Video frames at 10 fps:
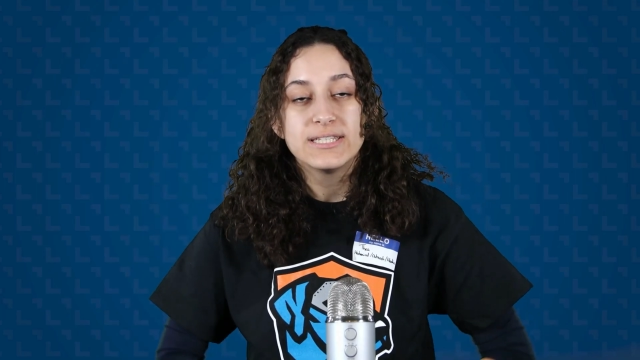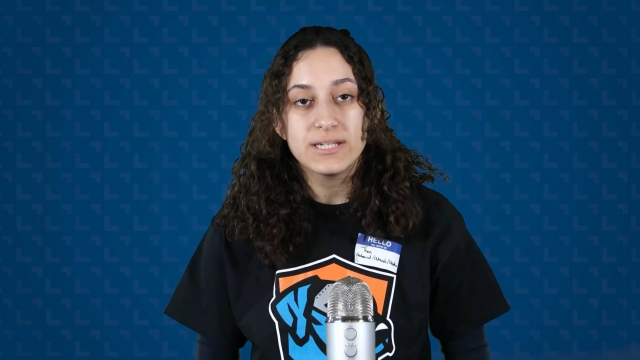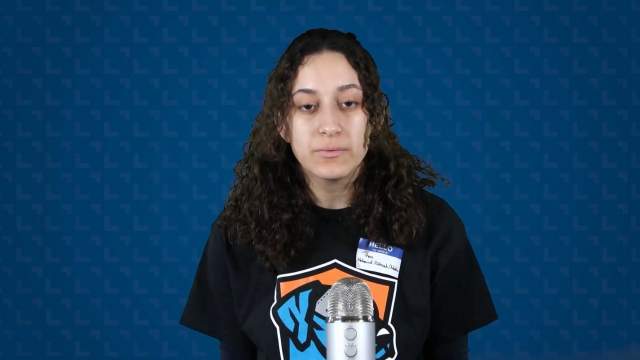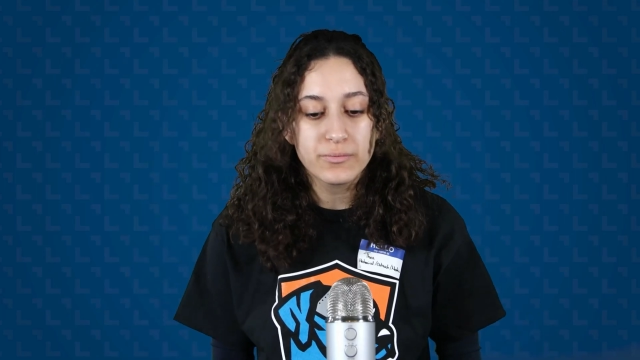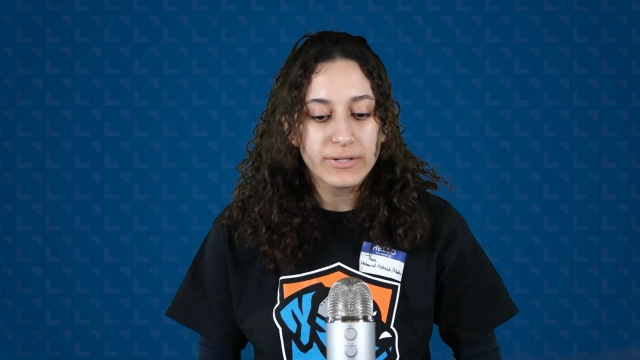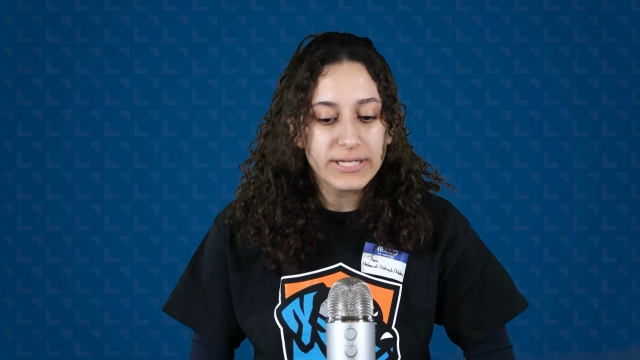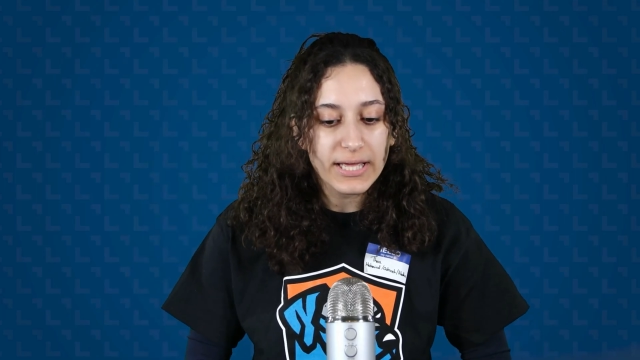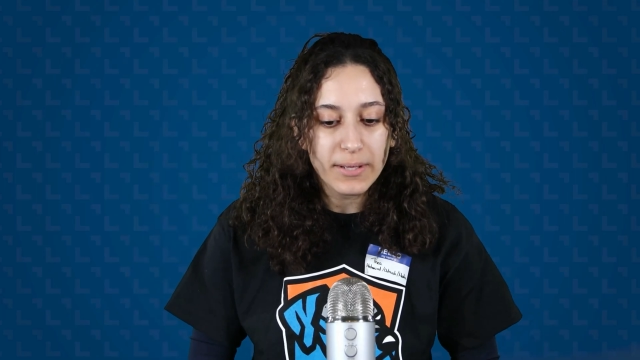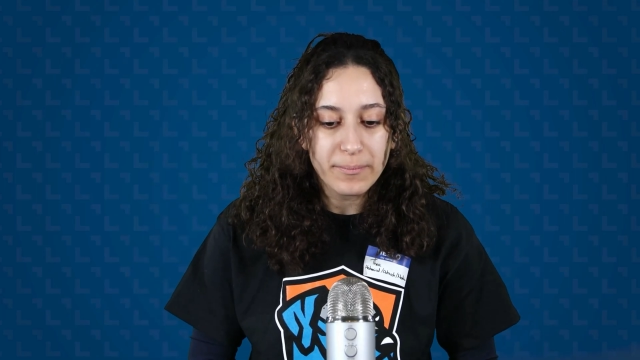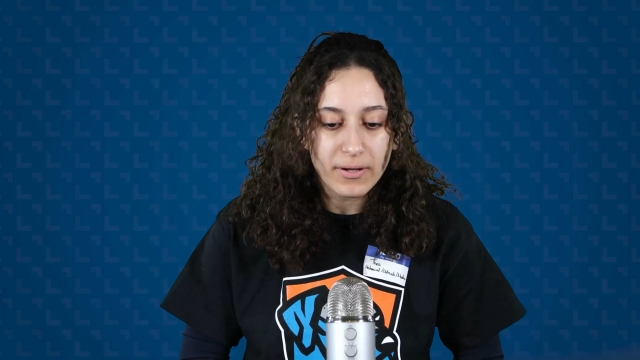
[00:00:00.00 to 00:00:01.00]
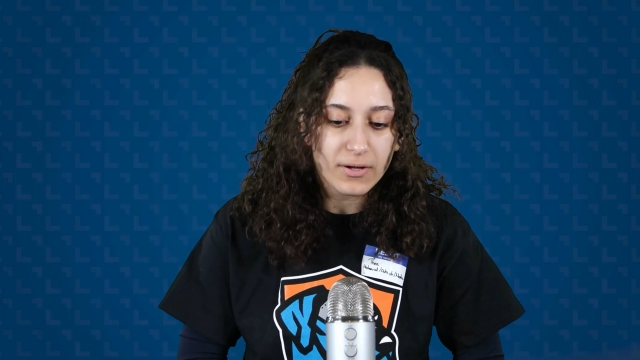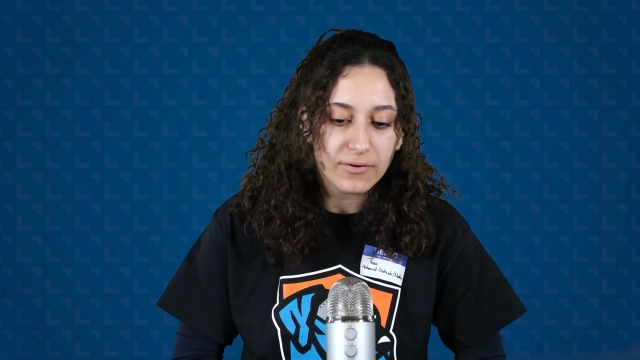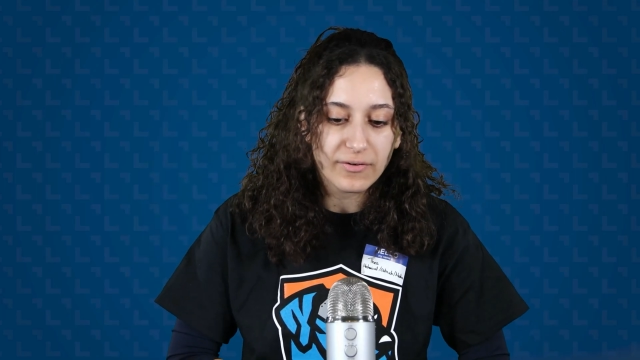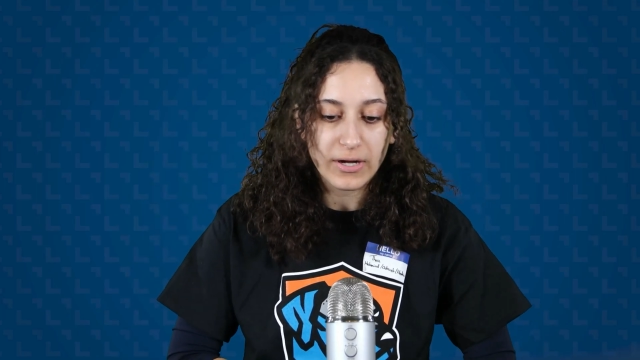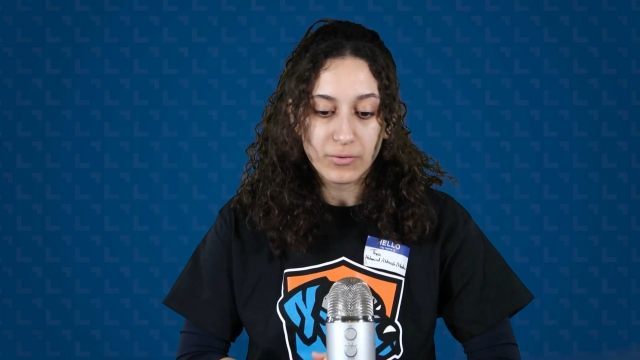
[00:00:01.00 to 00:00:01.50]
Day 1 recap
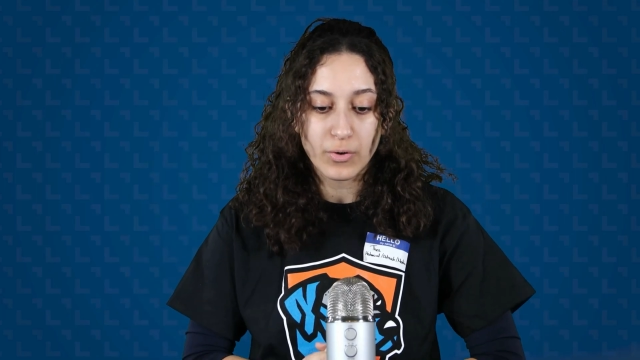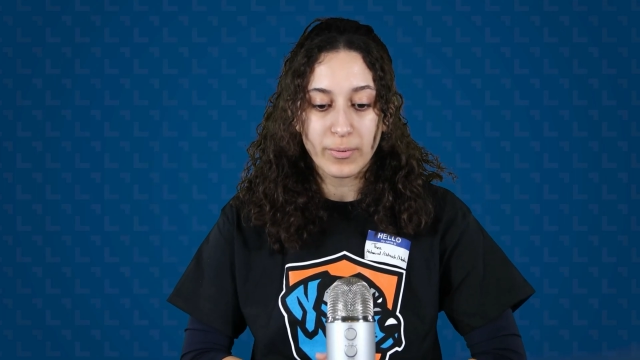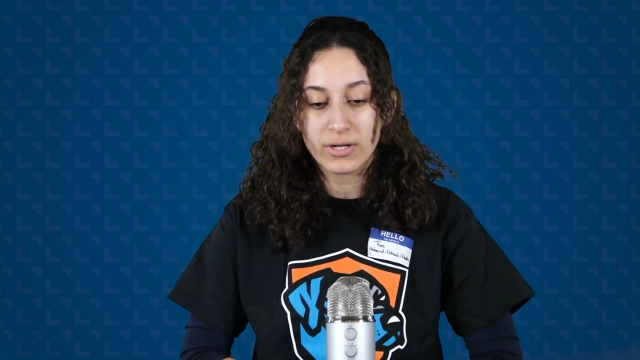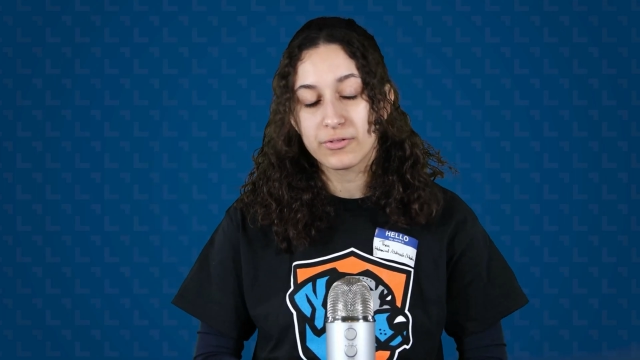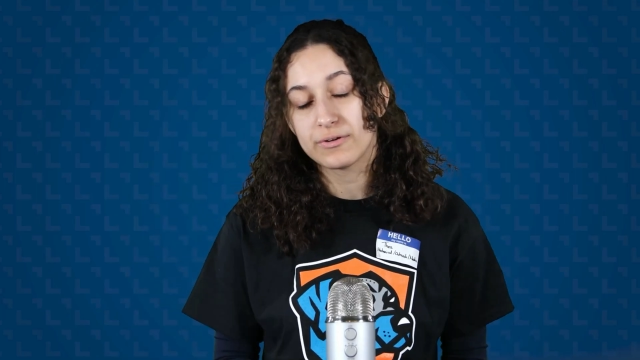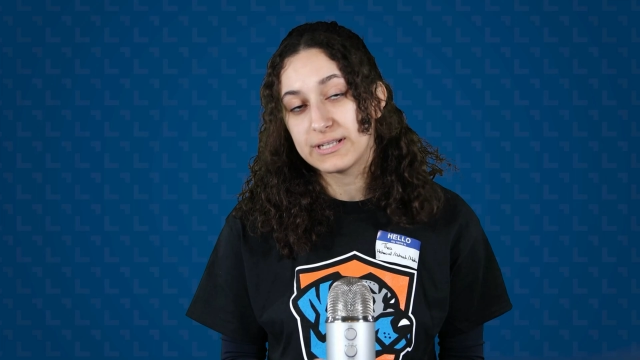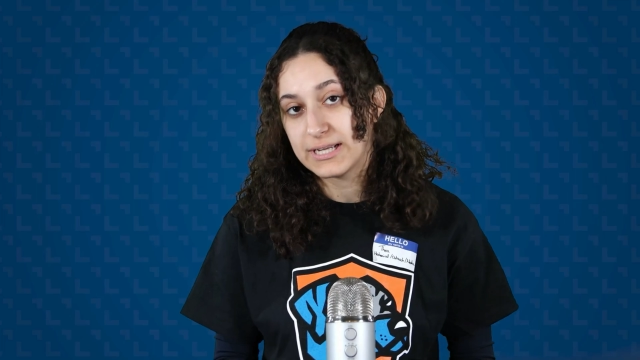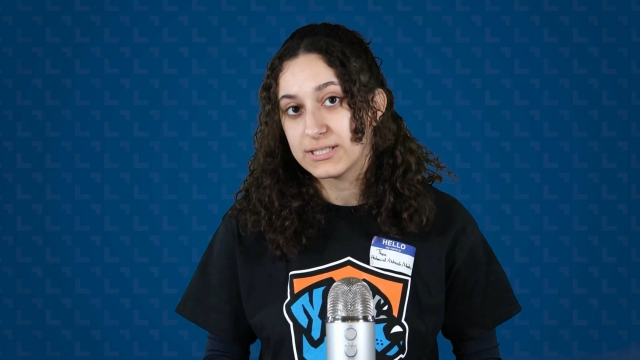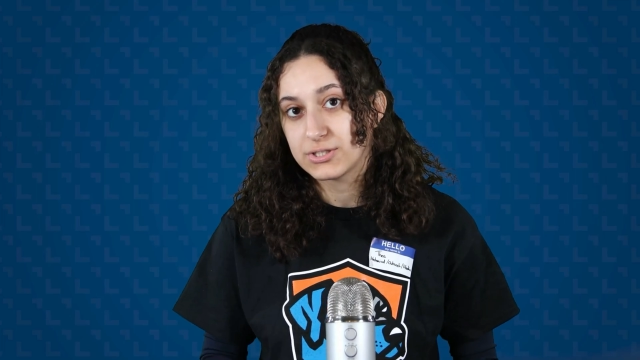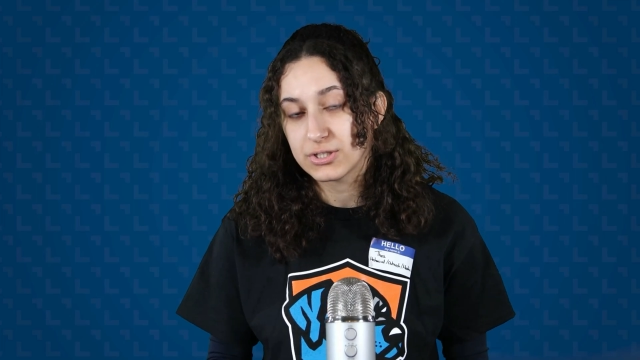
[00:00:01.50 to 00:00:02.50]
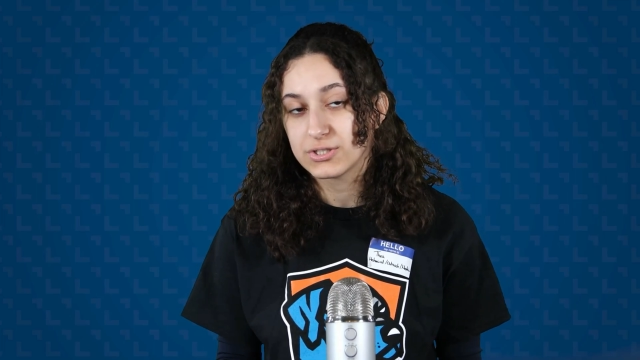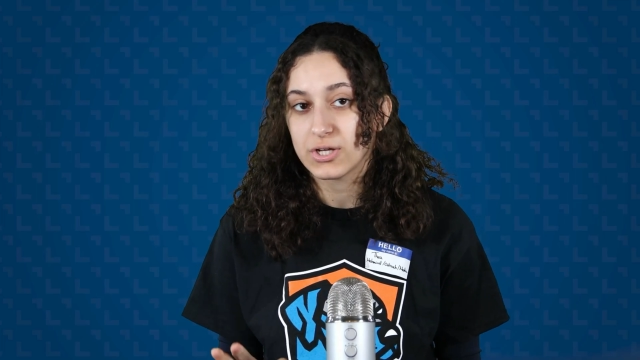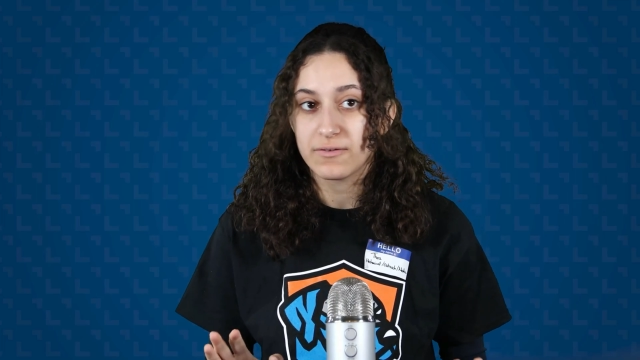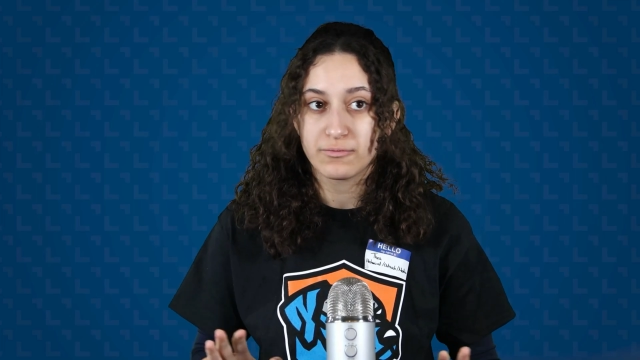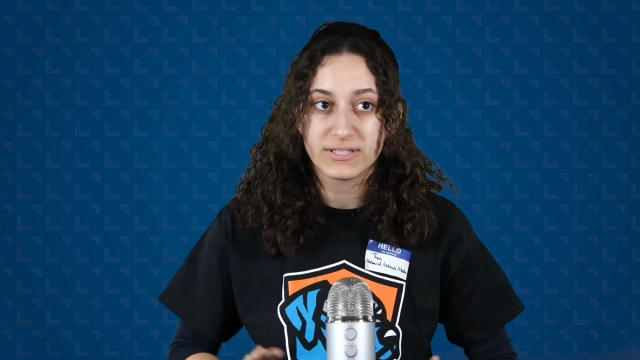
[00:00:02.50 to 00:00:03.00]
of our Robot in 3 Days
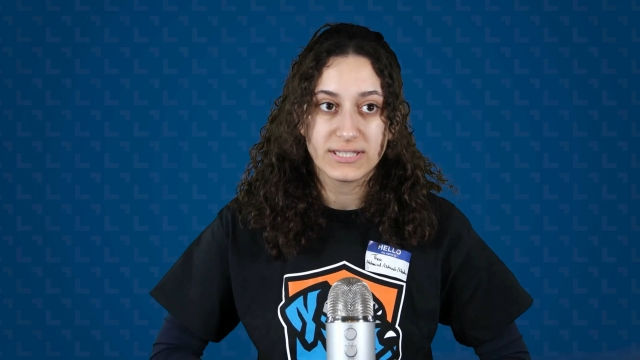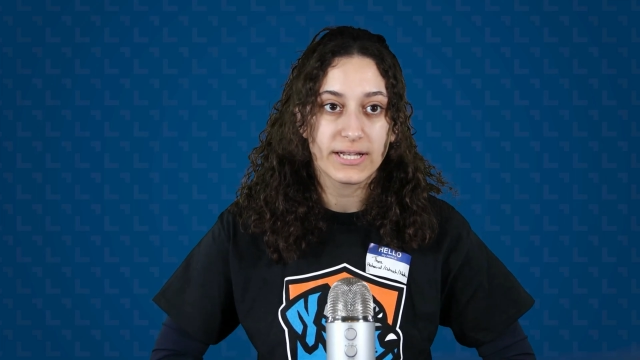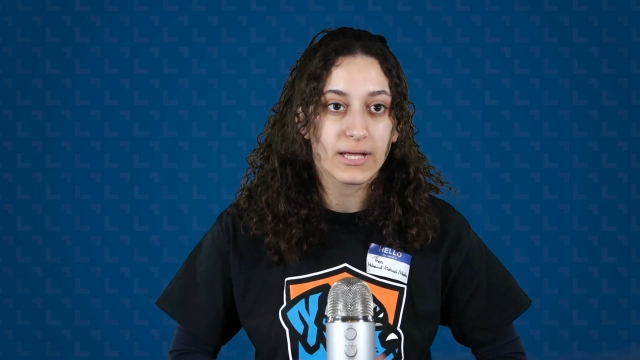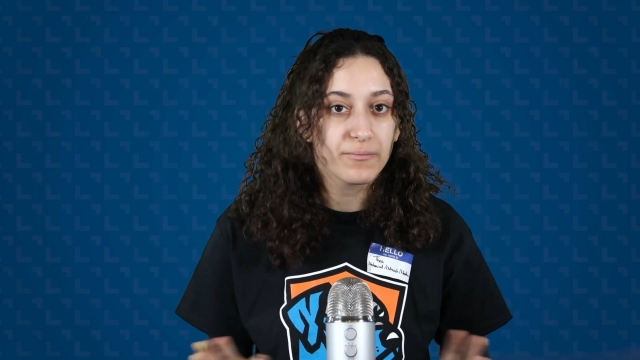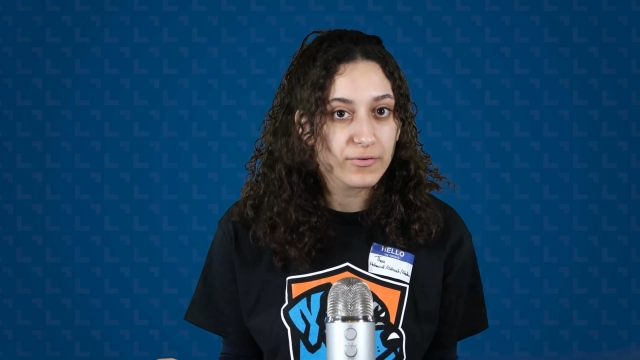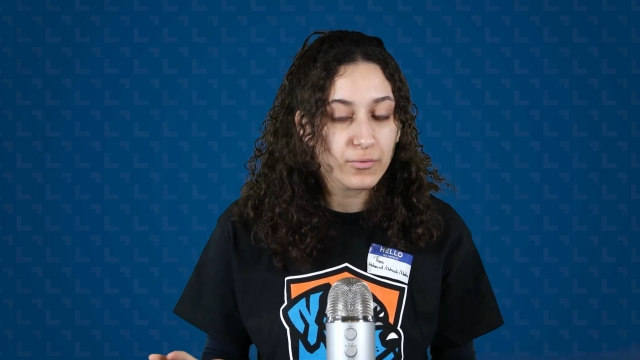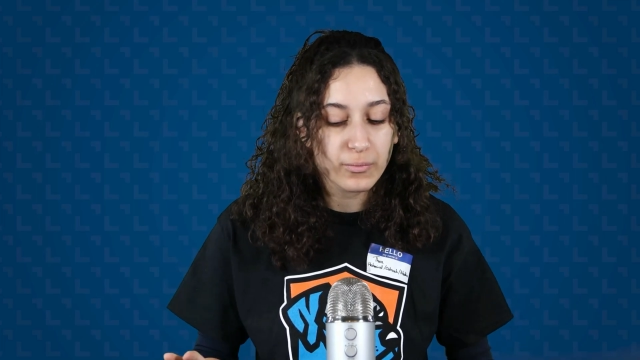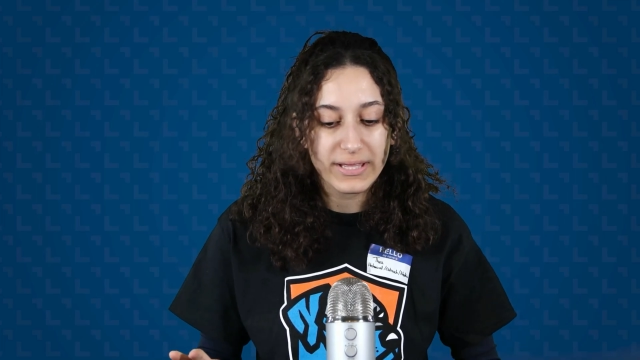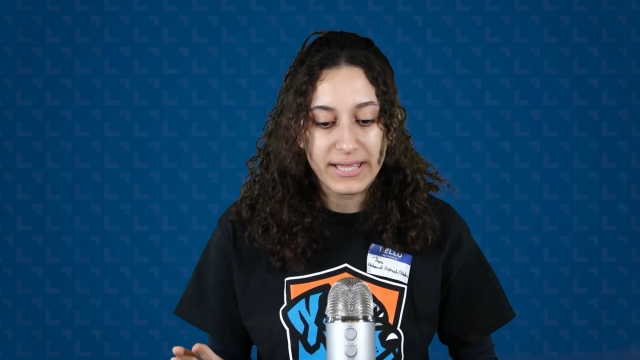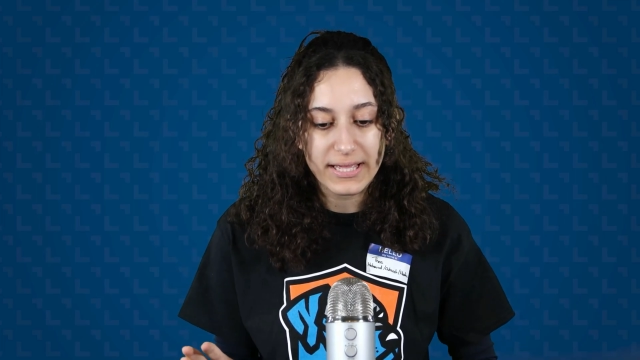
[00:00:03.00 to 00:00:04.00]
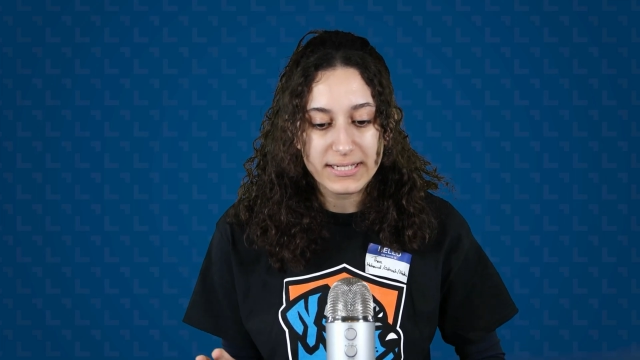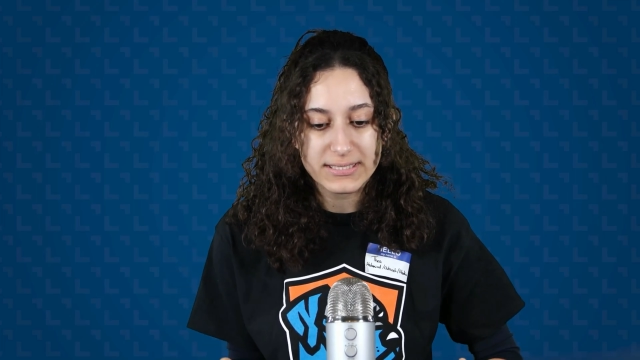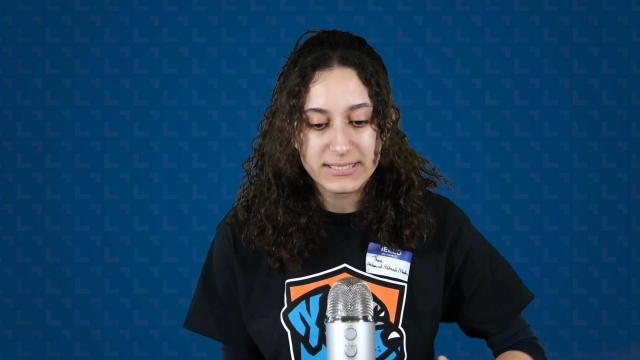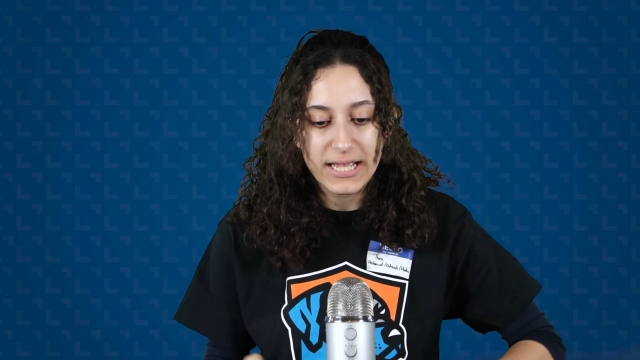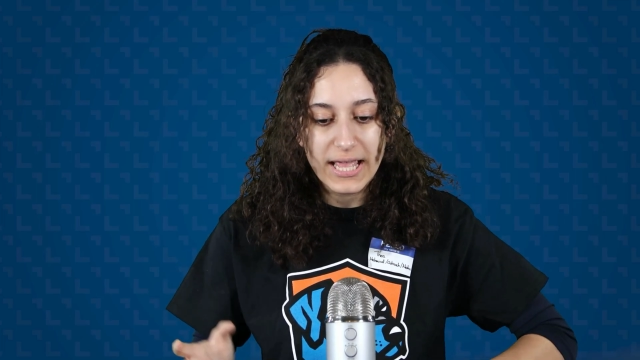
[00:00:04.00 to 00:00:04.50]
starts off with setting up for the
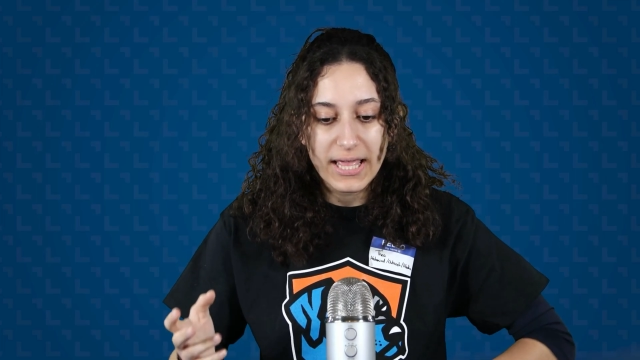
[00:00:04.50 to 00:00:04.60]
weekend